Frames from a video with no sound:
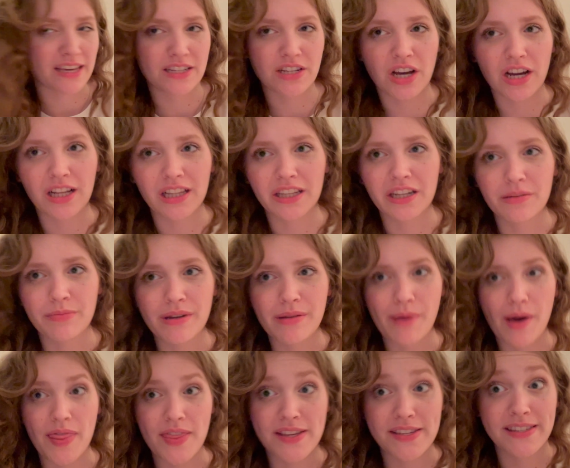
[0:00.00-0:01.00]
talk a little bit
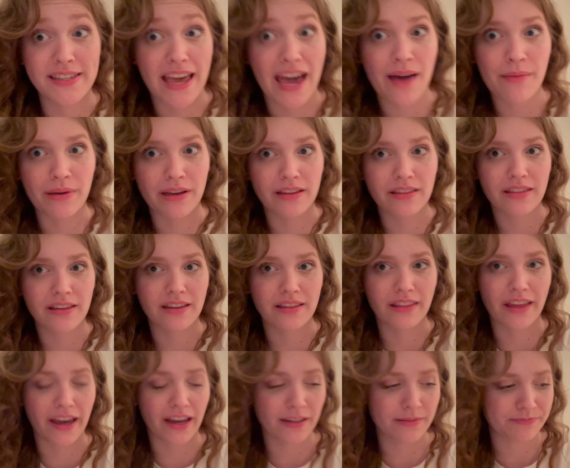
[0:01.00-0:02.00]
about the Sabbath in
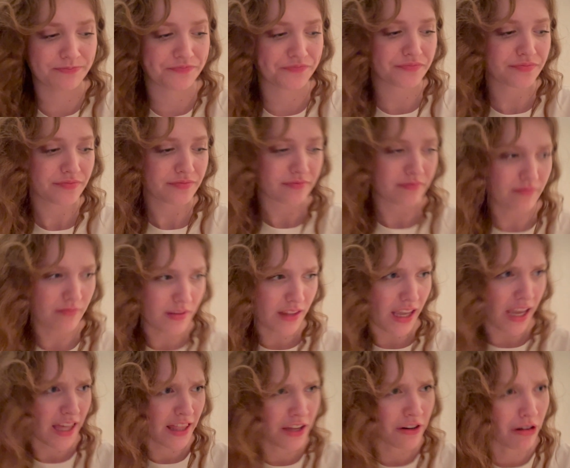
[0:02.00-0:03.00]
that,
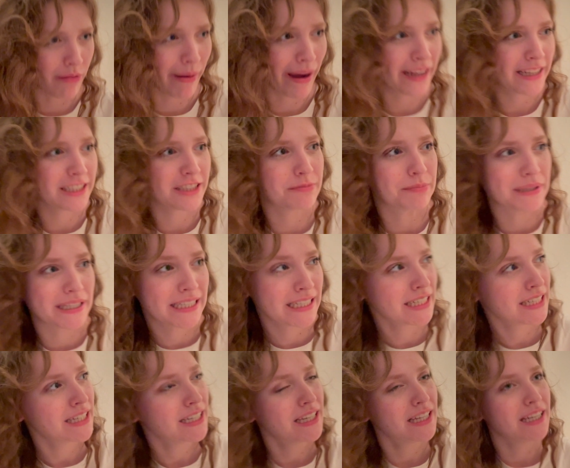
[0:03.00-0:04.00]
and that reminded me
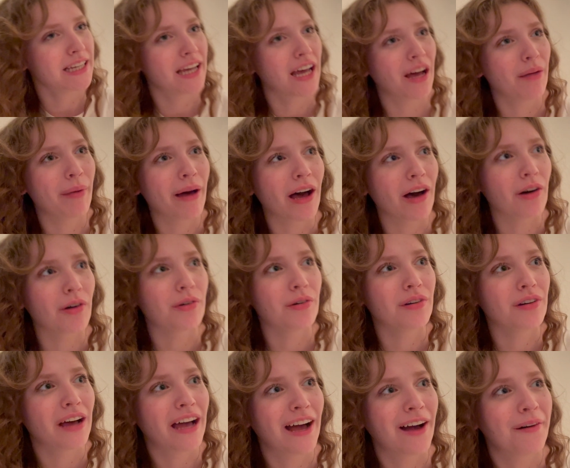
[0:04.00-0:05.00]
about
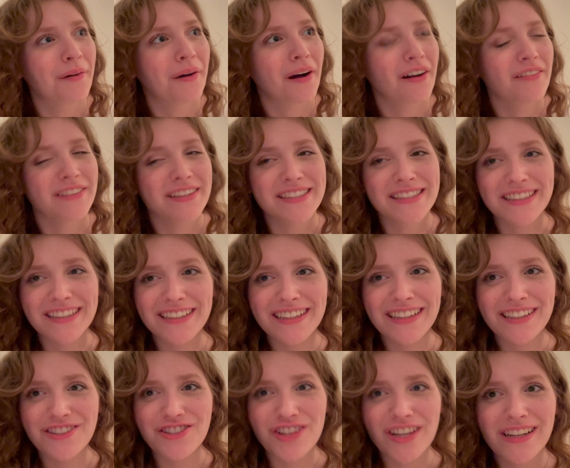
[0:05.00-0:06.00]
how obviously
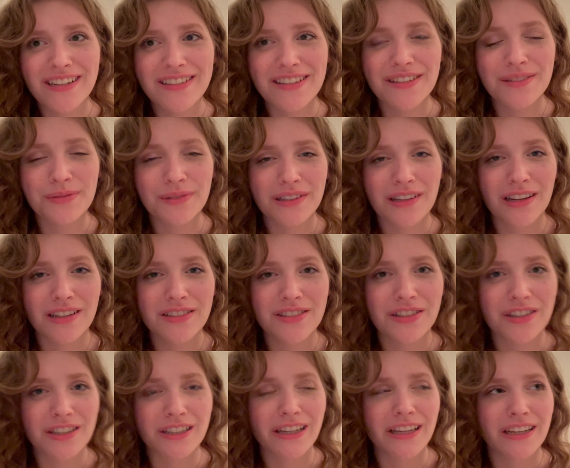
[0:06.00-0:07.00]
in Genesis, when God's
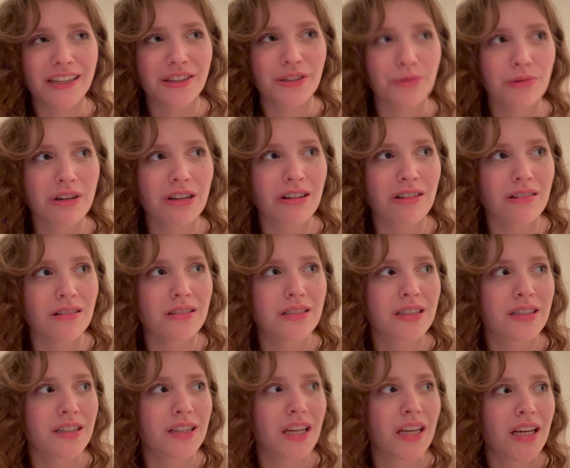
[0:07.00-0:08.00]
creating the world,
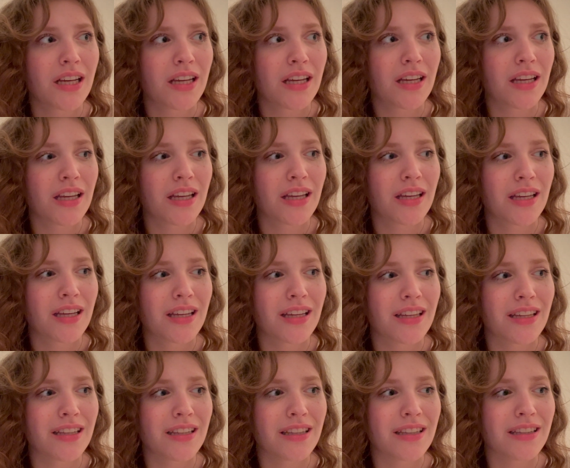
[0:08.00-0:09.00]

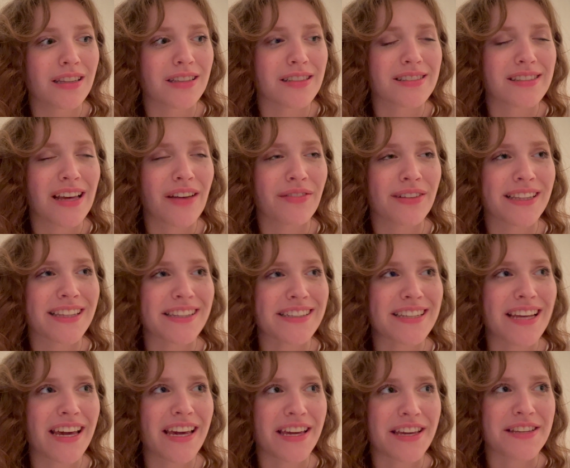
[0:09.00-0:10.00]
the seventh
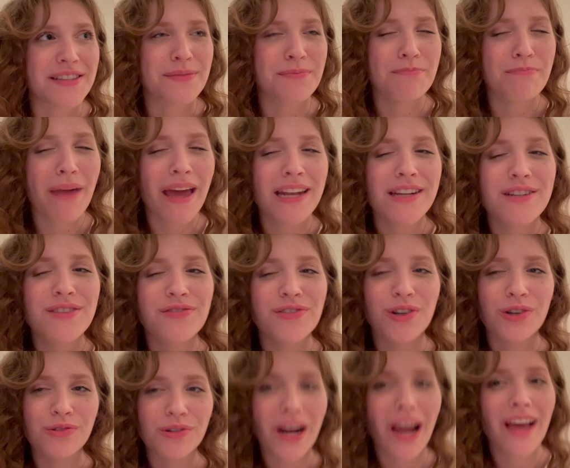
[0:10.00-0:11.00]
day is meant
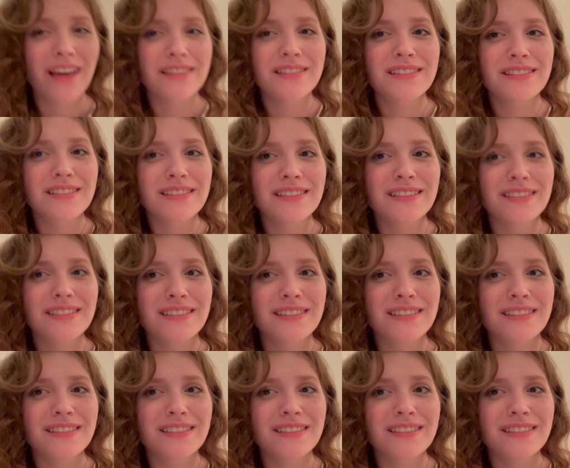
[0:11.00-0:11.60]
for rest.